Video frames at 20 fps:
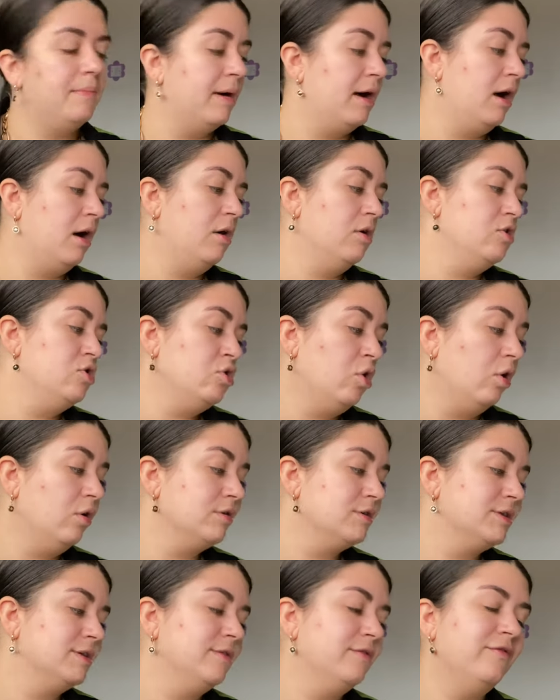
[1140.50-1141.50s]
but
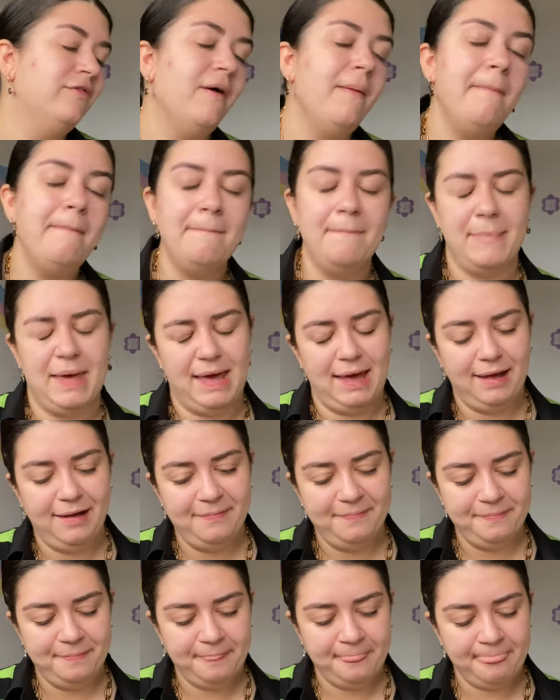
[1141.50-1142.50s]
not for me.
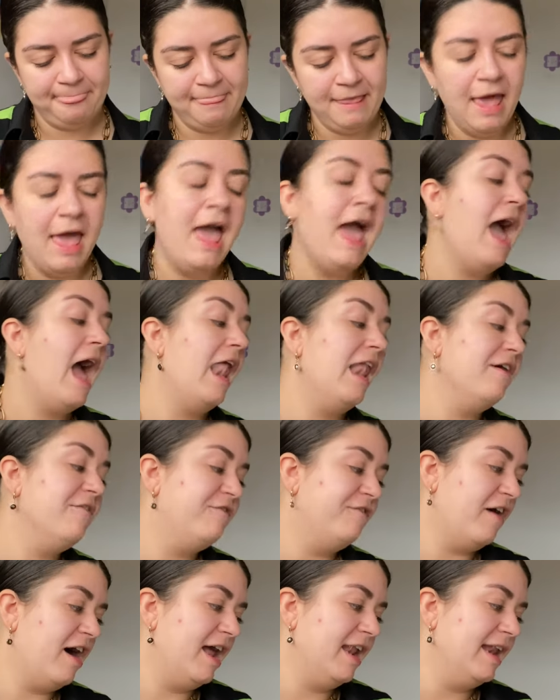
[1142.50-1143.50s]
And then
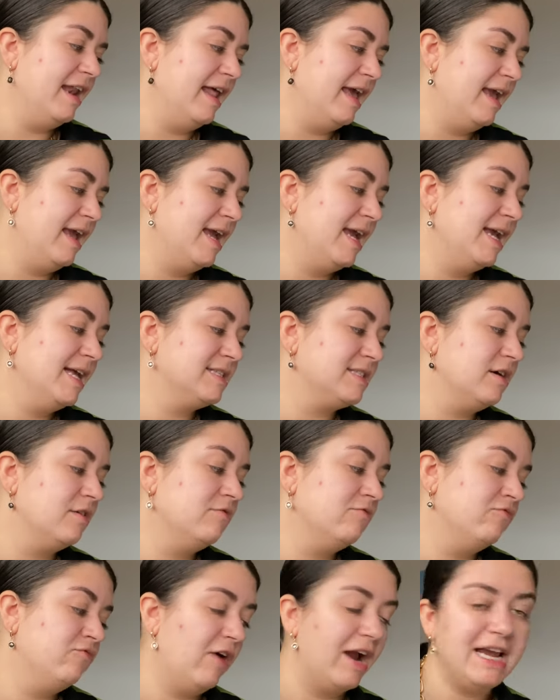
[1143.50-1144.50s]
finally, it's
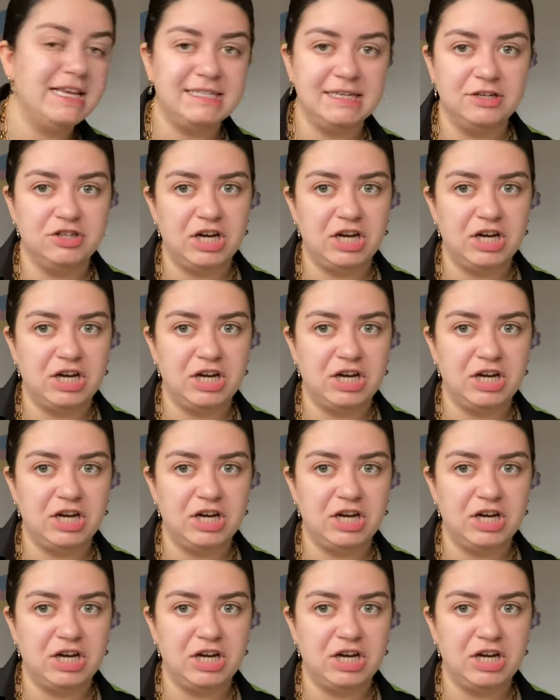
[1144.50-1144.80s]
racing